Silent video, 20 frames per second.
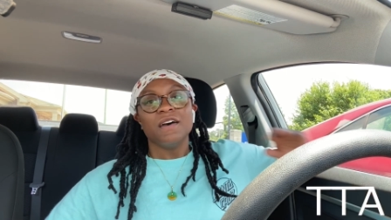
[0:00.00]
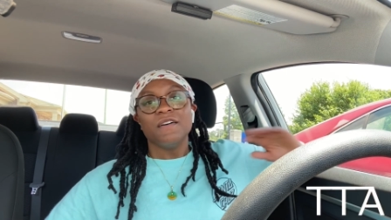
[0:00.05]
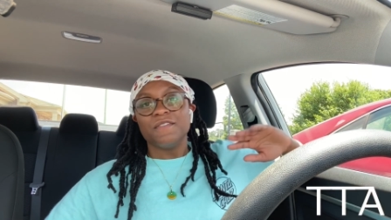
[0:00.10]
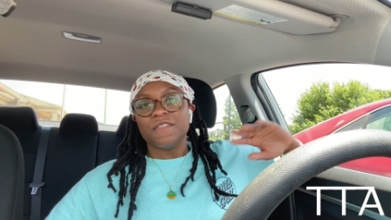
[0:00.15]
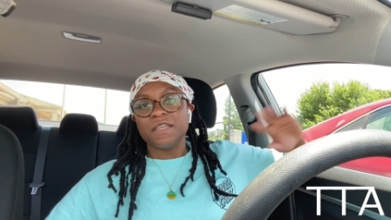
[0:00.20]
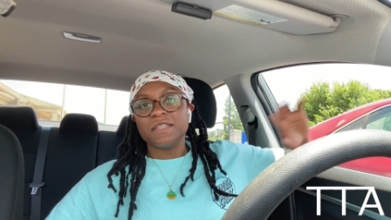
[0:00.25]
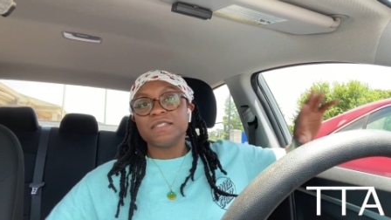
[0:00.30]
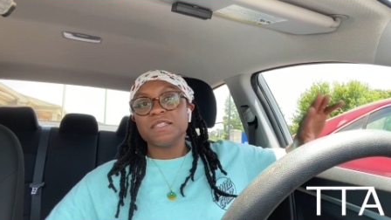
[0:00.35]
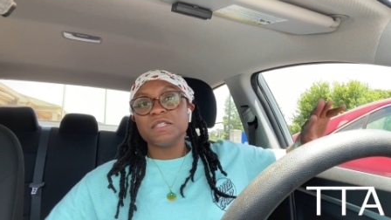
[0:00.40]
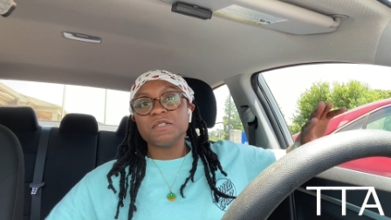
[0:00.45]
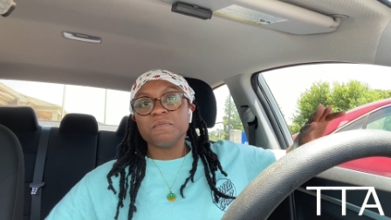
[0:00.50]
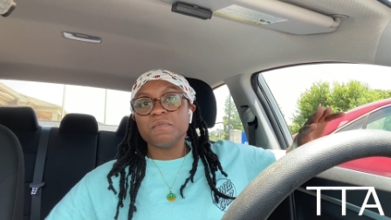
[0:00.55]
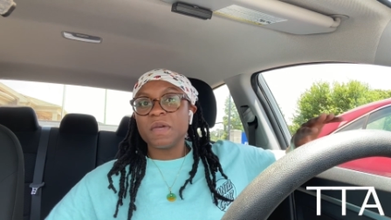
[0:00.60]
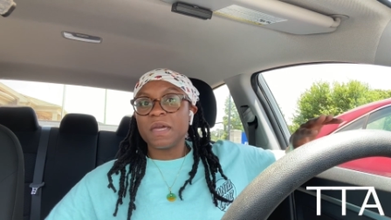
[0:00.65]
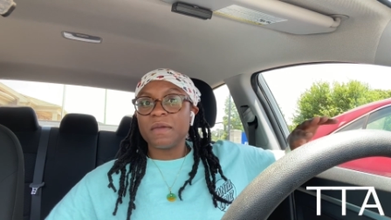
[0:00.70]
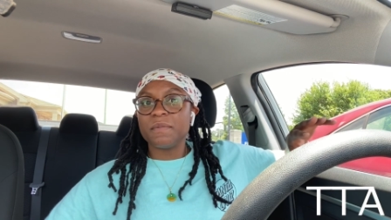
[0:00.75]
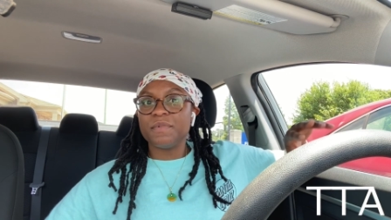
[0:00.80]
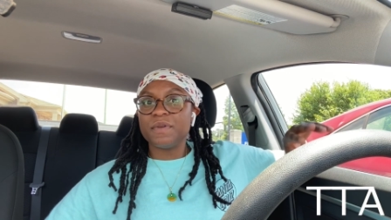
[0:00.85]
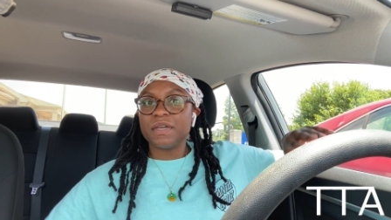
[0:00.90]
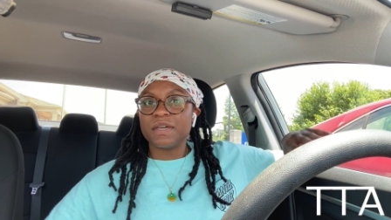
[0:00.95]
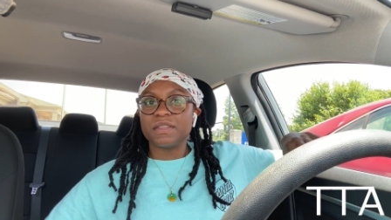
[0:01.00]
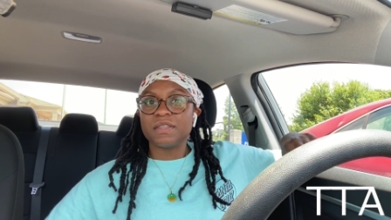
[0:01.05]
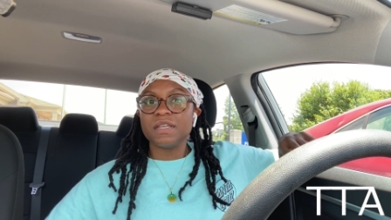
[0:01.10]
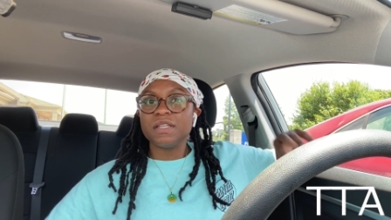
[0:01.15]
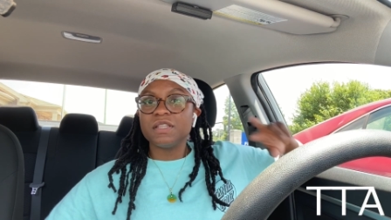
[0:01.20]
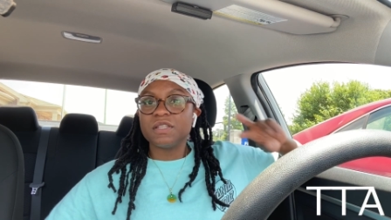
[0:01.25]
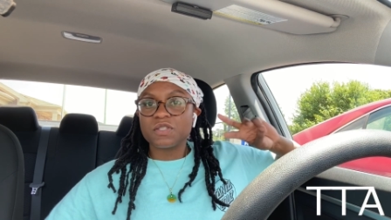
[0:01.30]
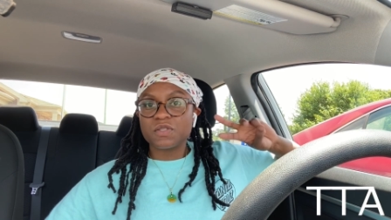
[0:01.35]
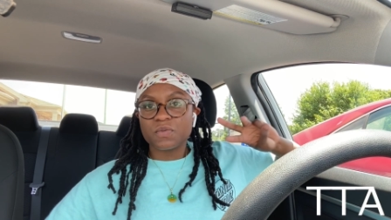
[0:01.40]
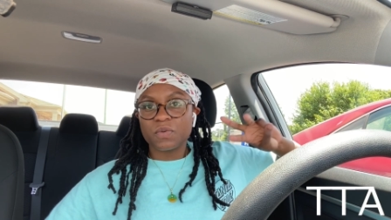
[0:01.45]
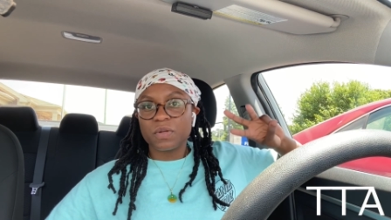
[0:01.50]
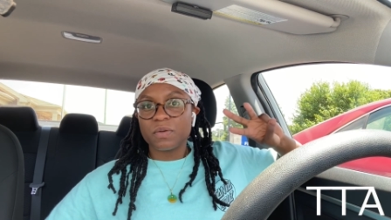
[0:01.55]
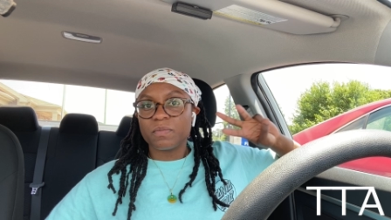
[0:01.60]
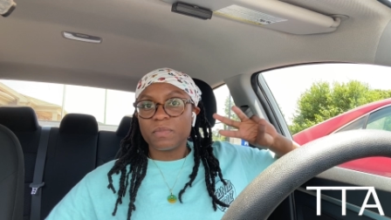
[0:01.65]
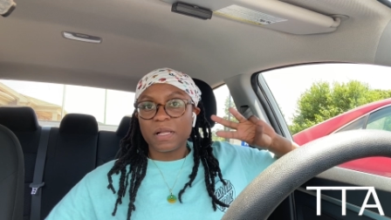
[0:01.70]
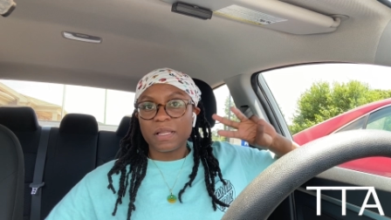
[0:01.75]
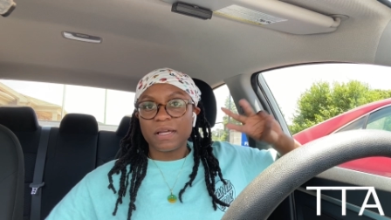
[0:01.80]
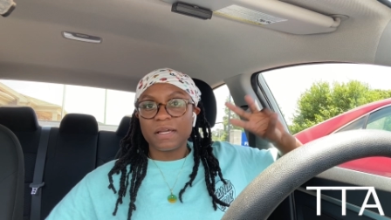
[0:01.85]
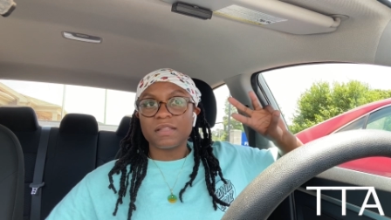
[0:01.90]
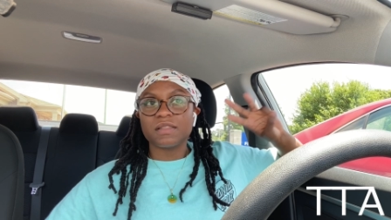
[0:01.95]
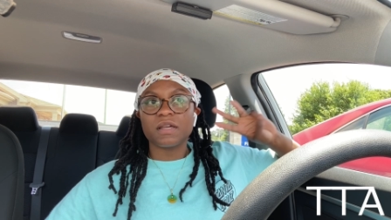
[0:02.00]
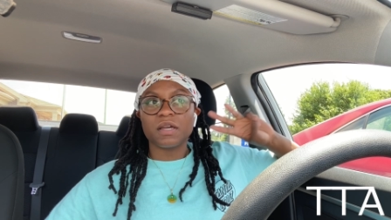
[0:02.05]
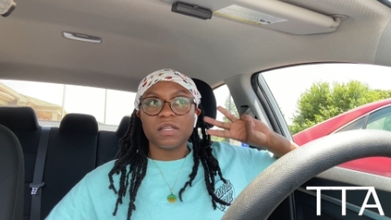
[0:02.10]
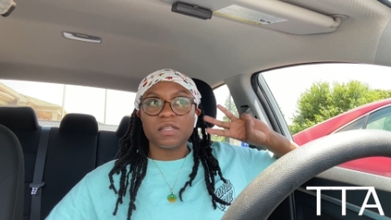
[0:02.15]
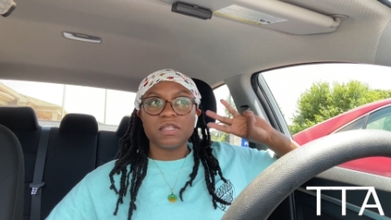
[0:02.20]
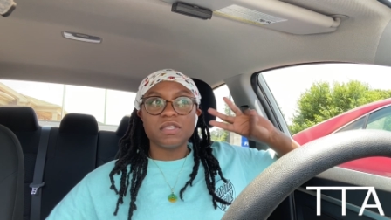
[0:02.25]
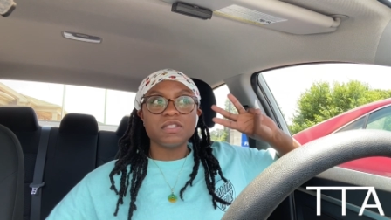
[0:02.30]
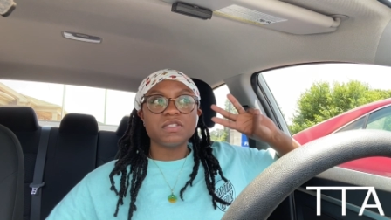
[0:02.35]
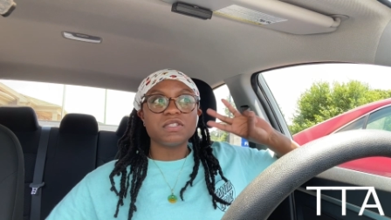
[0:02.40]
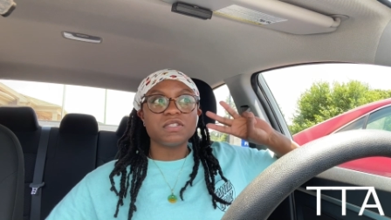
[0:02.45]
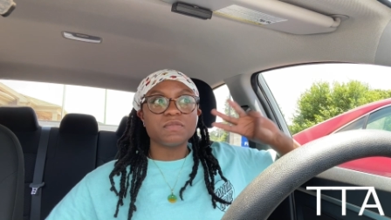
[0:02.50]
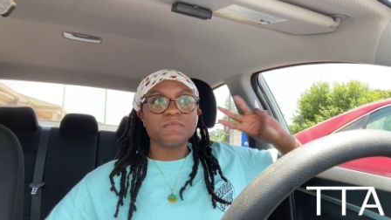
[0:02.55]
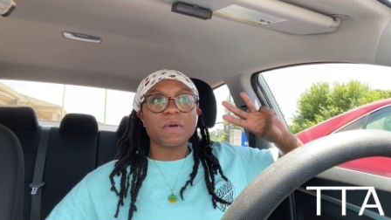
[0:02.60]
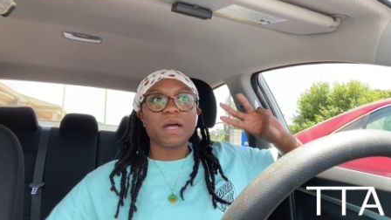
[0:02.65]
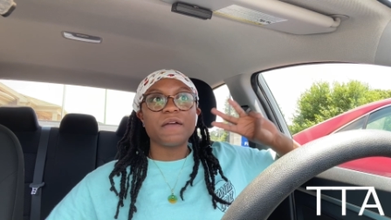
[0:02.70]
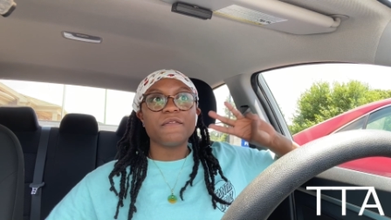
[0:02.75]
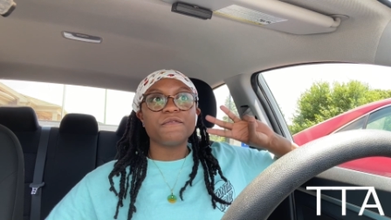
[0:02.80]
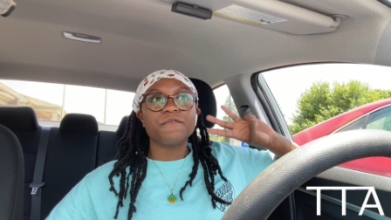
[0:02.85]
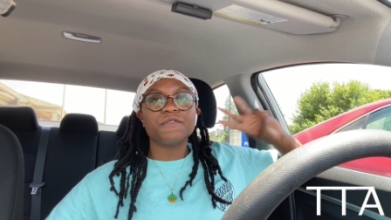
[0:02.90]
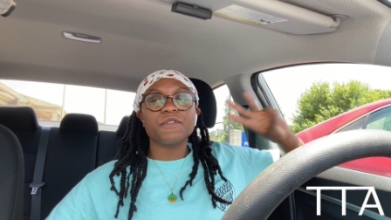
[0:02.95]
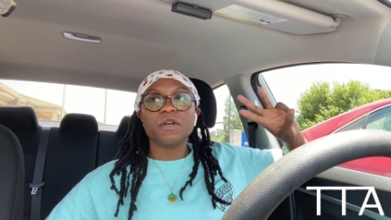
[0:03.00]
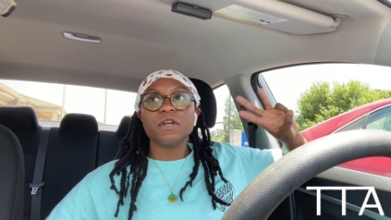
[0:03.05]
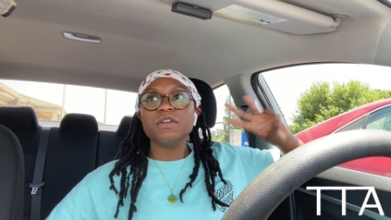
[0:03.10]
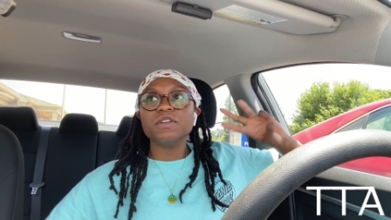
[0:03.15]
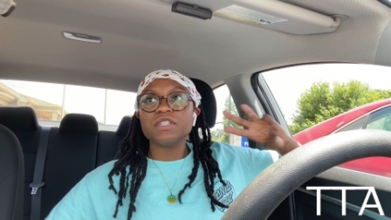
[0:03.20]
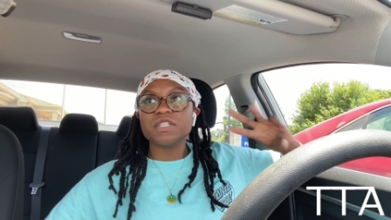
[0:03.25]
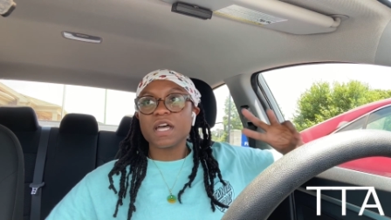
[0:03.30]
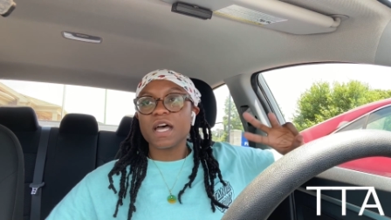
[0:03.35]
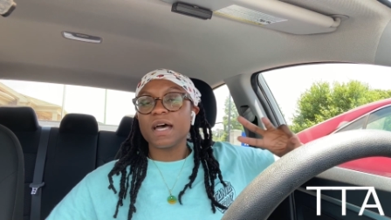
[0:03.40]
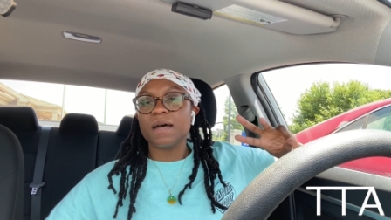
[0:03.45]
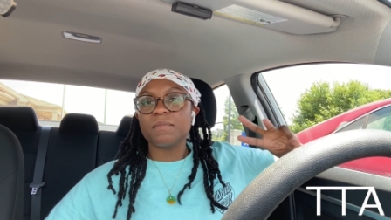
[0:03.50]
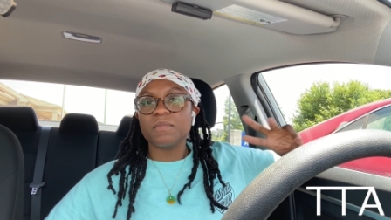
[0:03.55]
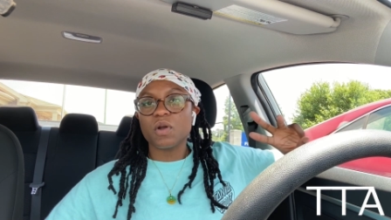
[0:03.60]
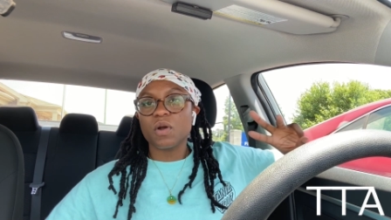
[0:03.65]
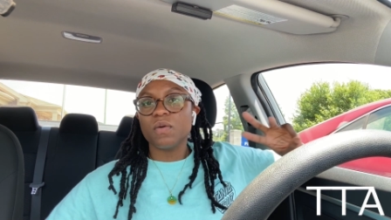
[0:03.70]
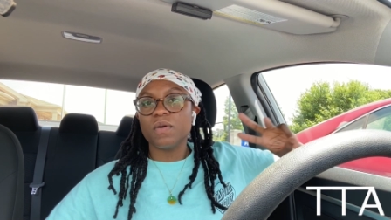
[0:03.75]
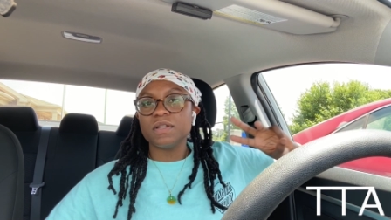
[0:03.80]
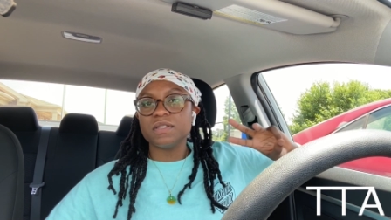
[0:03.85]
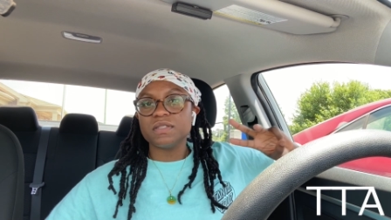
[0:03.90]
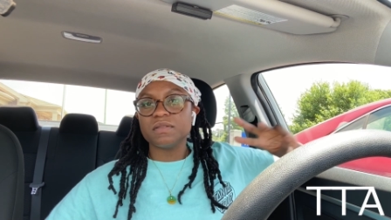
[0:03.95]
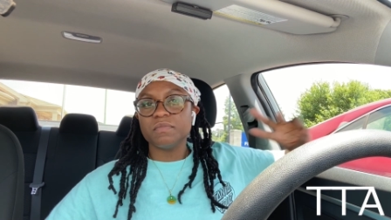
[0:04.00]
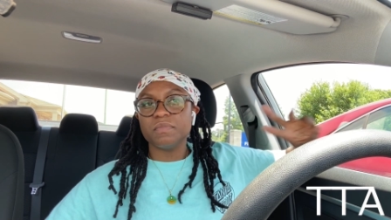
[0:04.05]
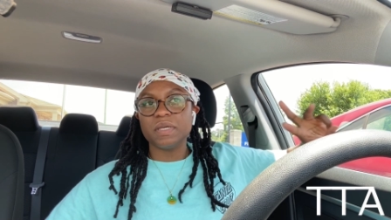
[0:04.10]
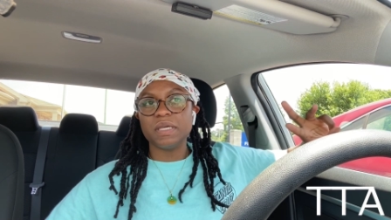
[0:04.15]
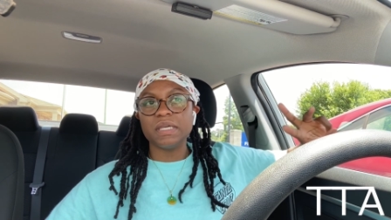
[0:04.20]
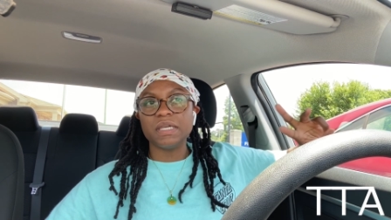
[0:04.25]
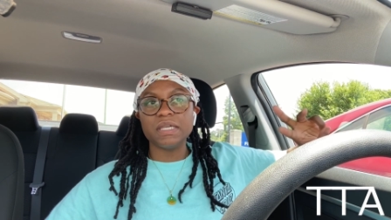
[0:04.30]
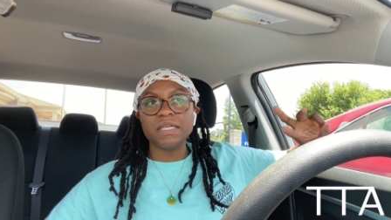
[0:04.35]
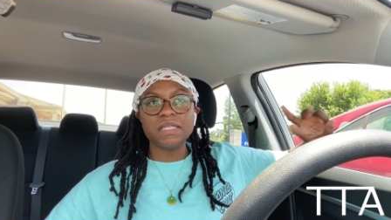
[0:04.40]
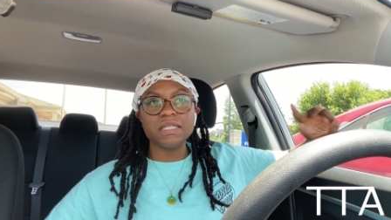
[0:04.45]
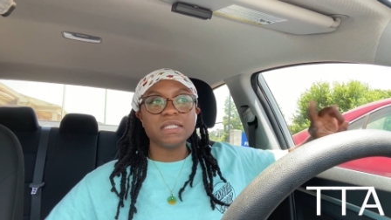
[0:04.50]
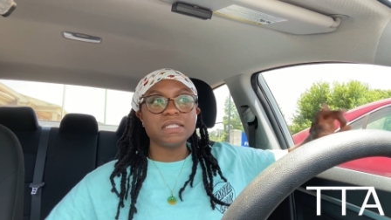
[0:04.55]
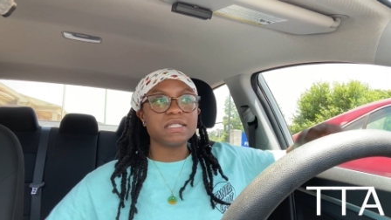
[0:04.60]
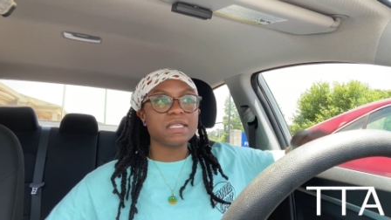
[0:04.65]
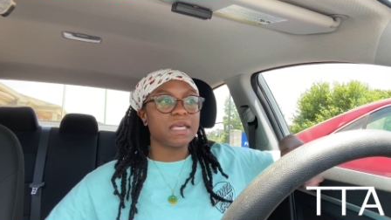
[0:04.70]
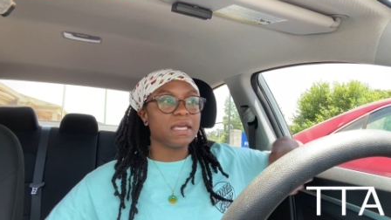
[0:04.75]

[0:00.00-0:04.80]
this is maybe, I think this one, like that, this is my third time going to Ben's.